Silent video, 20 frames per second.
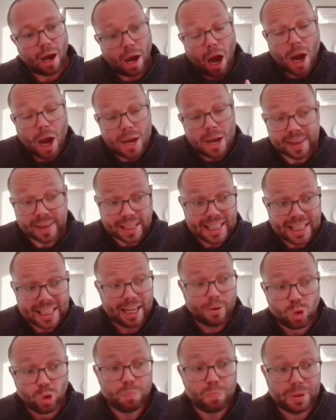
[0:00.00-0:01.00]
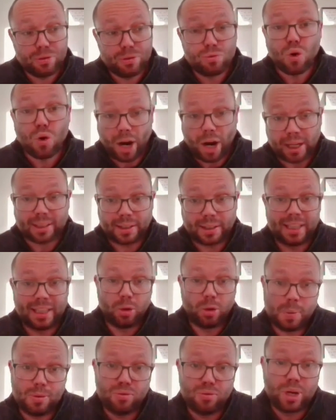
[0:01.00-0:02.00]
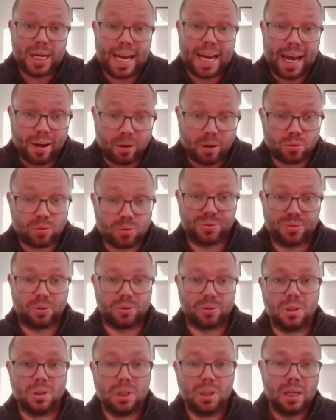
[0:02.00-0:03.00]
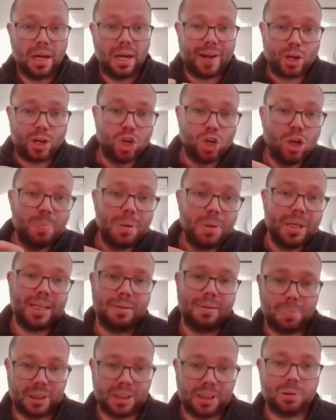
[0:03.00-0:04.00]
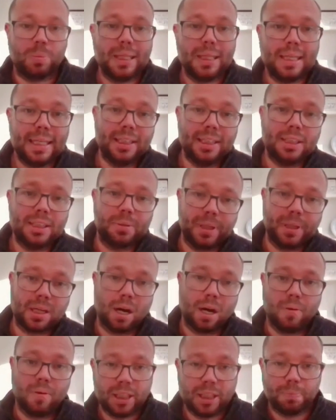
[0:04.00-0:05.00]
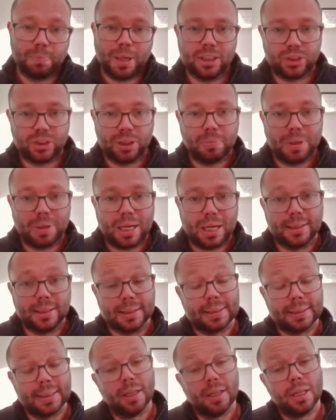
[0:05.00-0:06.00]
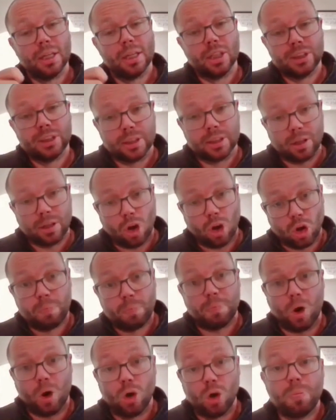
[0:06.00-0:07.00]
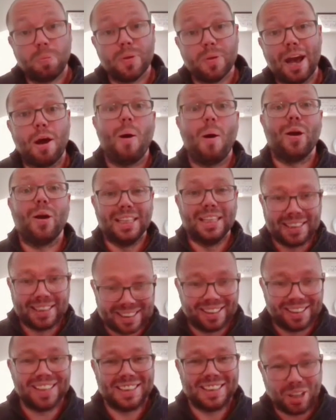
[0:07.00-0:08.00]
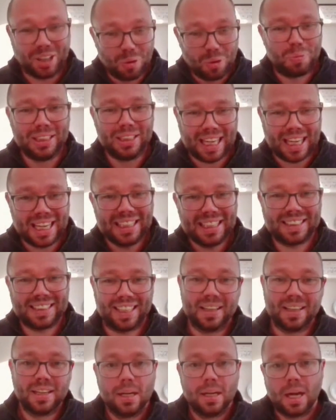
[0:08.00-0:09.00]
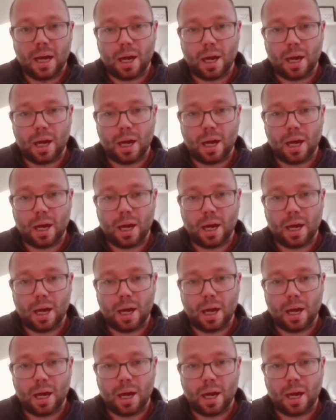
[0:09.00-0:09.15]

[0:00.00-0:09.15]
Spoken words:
I think it would be right. I think it would be really helpful. And that could be the impetus we need to encourage mainstream lenders to open their eyes to this open data